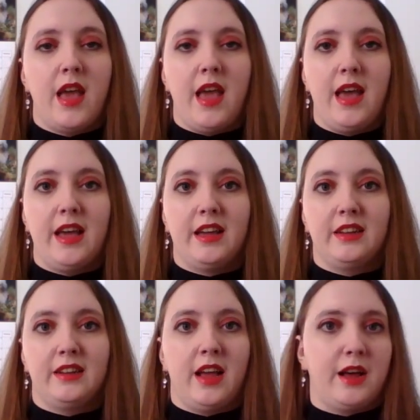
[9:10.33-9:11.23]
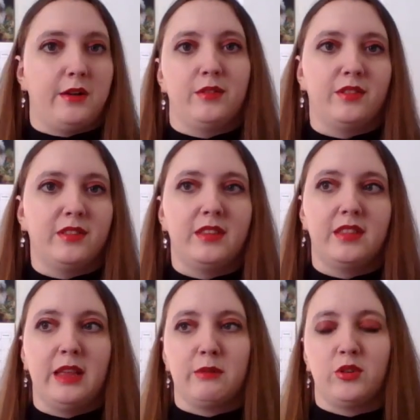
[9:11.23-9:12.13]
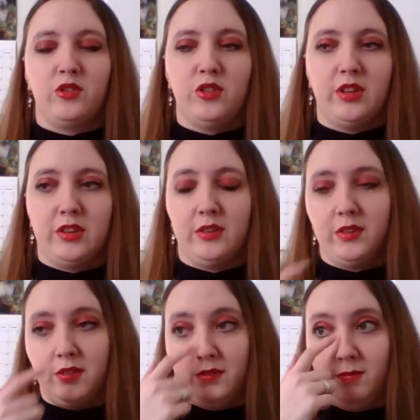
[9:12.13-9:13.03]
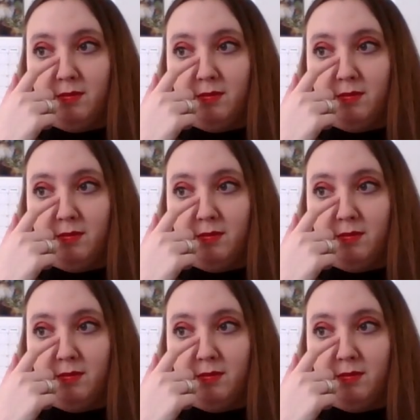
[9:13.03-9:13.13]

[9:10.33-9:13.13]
and how they were just